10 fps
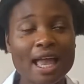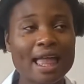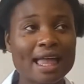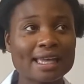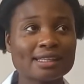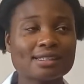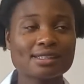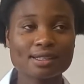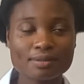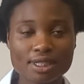and
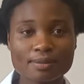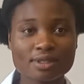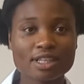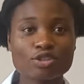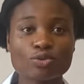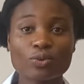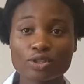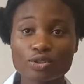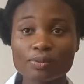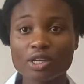symptoms that you want
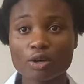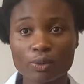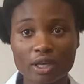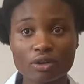to be aware